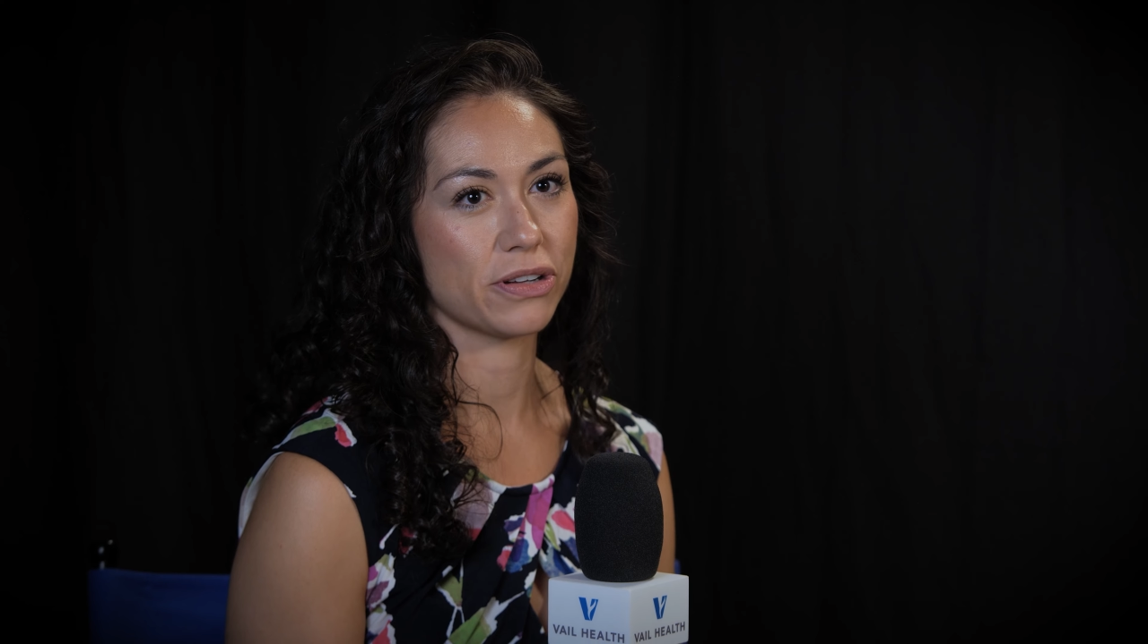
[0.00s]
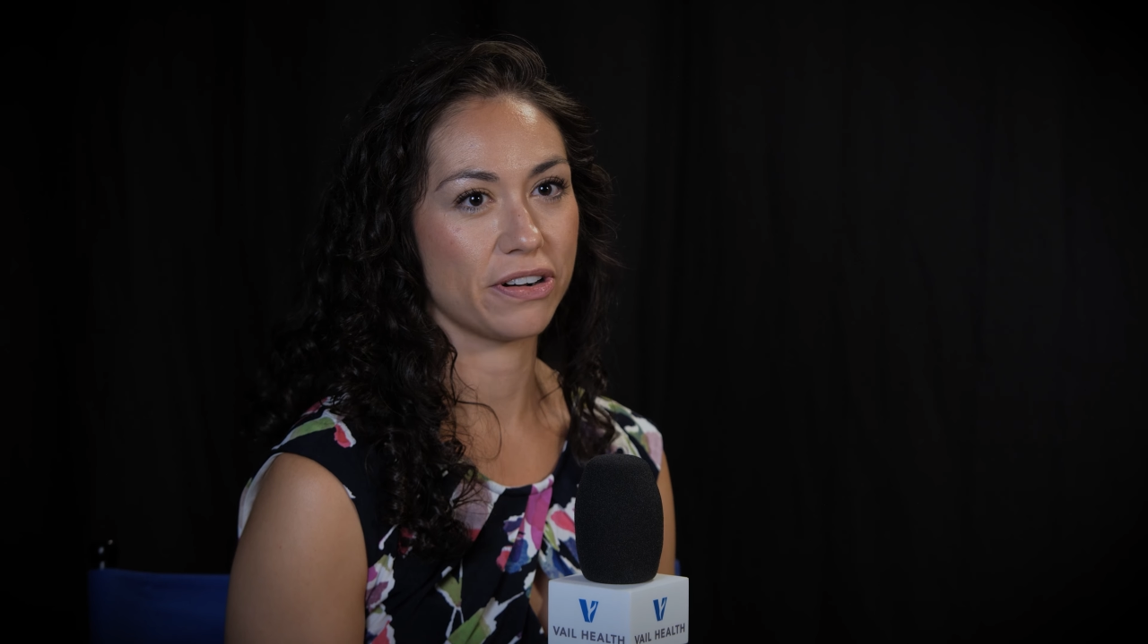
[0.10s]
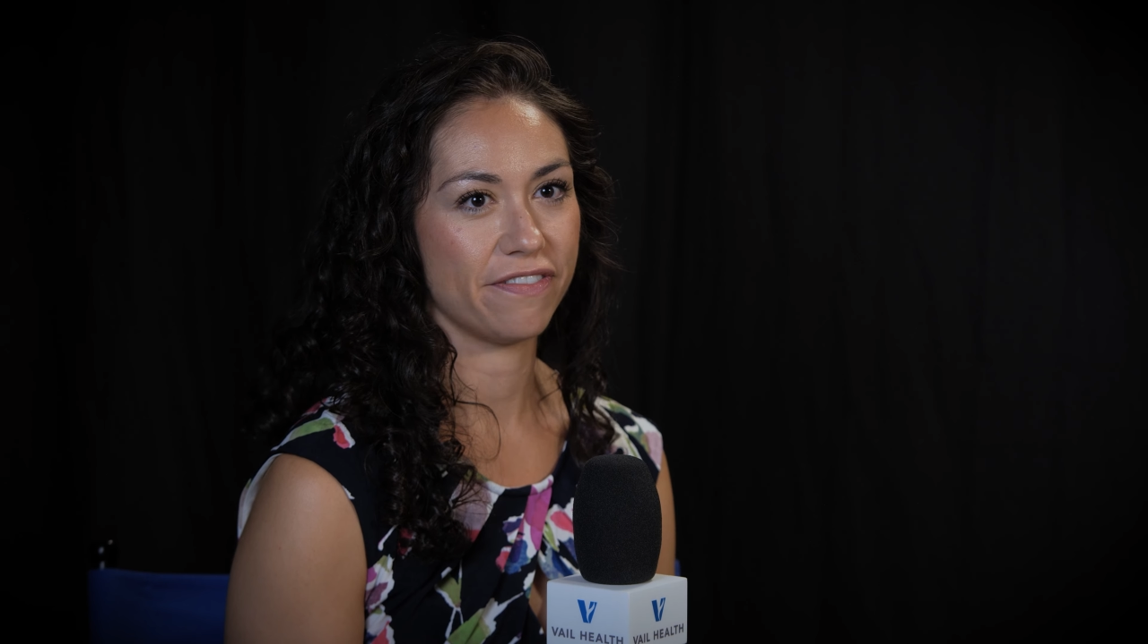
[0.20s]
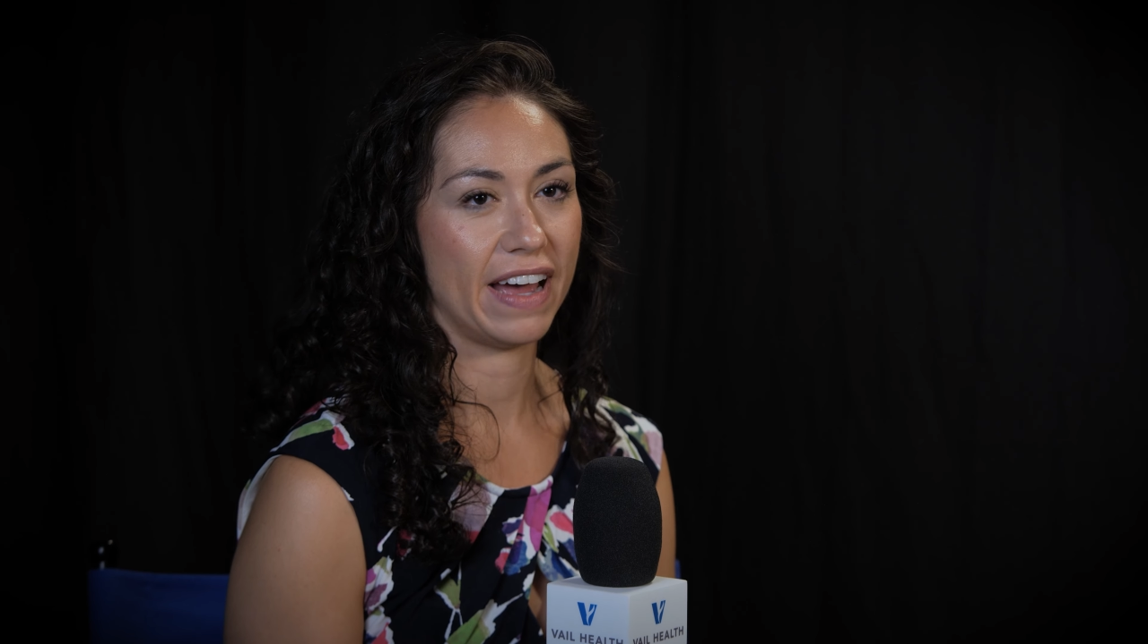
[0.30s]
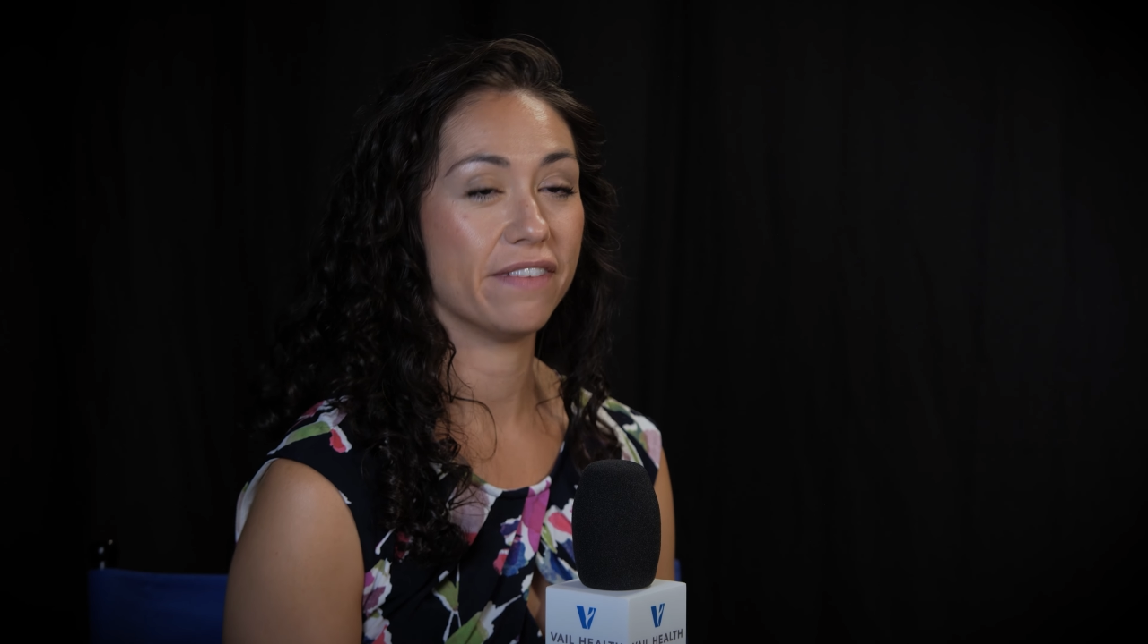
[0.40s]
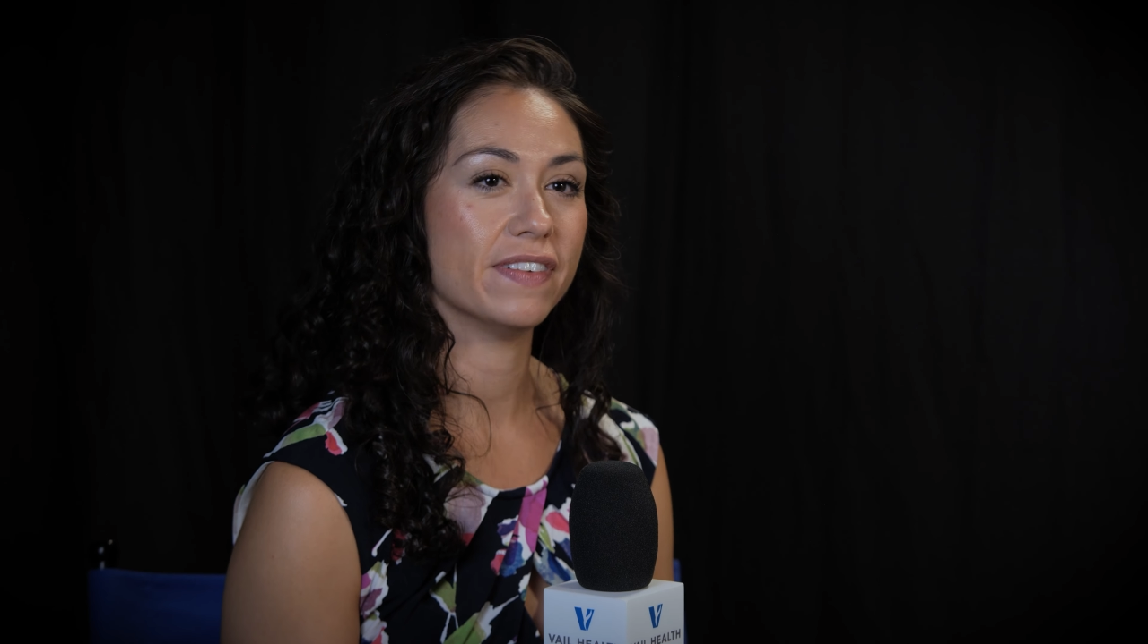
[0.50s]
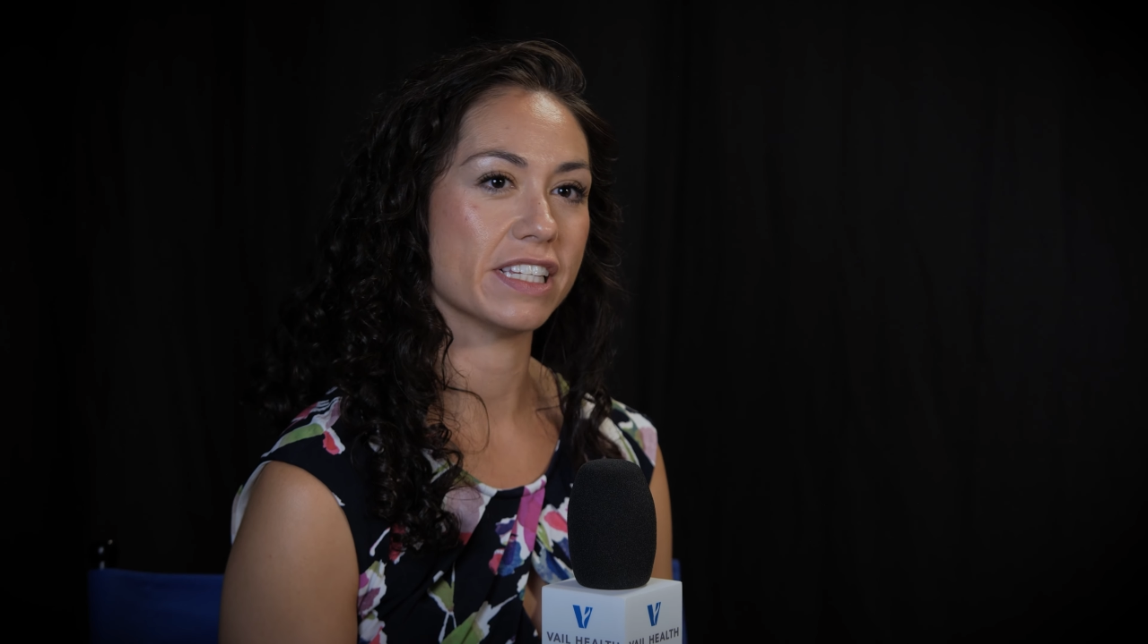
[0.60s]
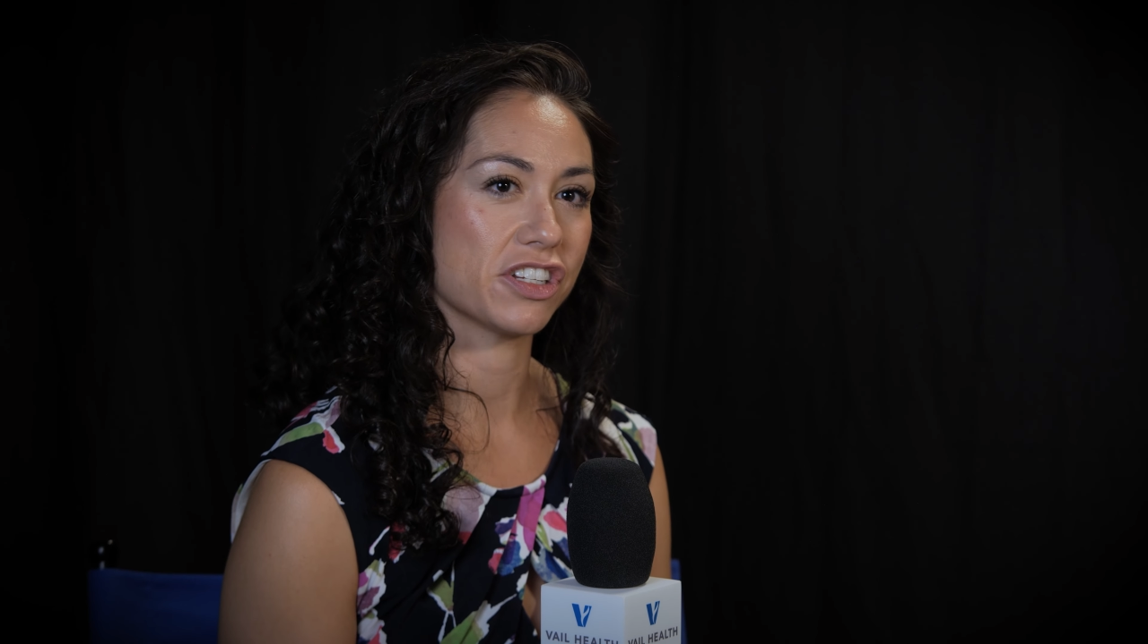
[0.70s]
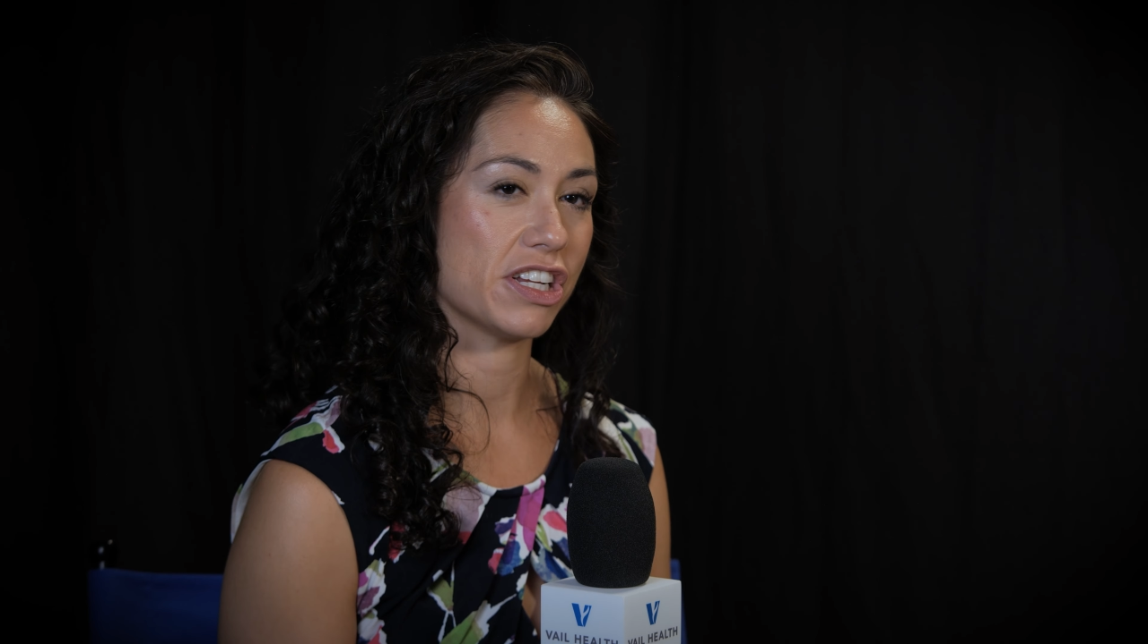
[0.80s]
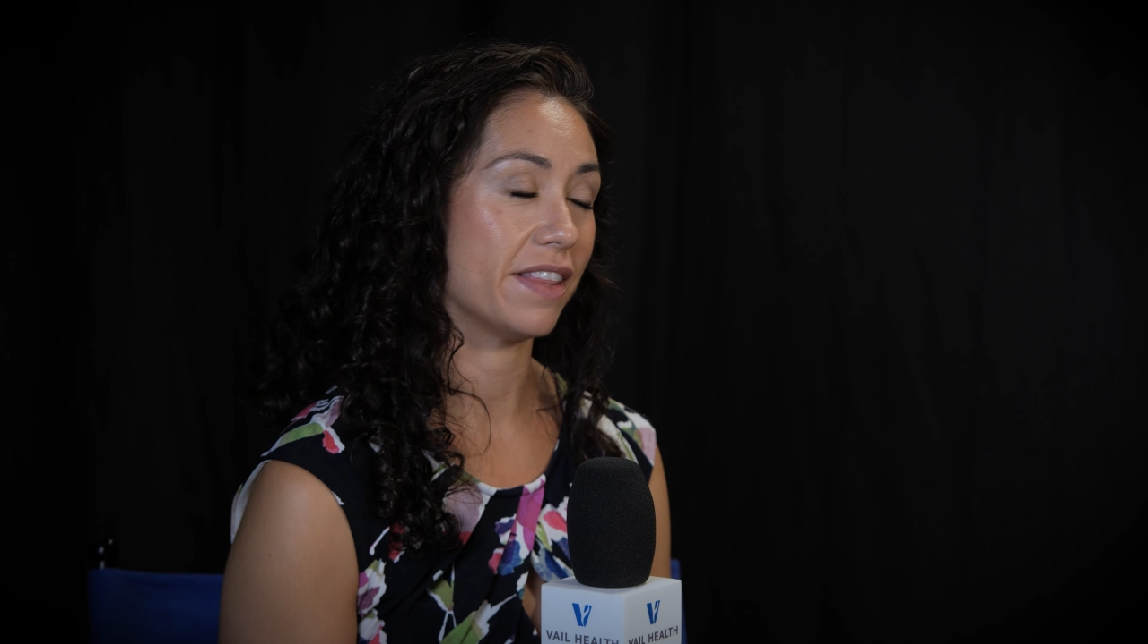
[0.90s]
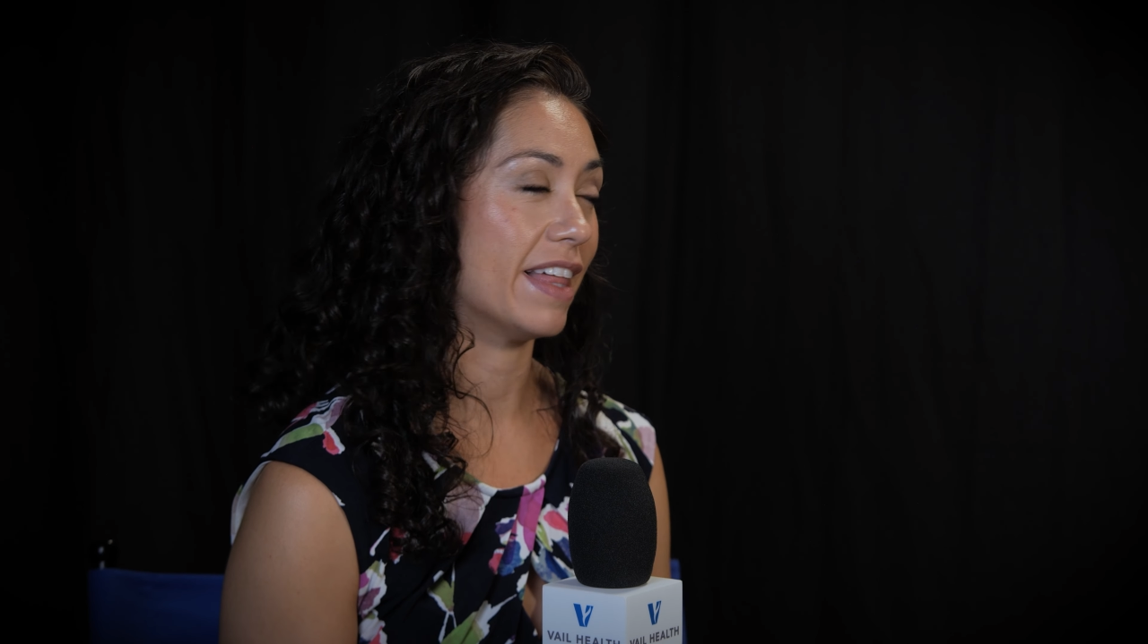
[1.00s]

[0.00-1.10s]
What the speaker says: certified physician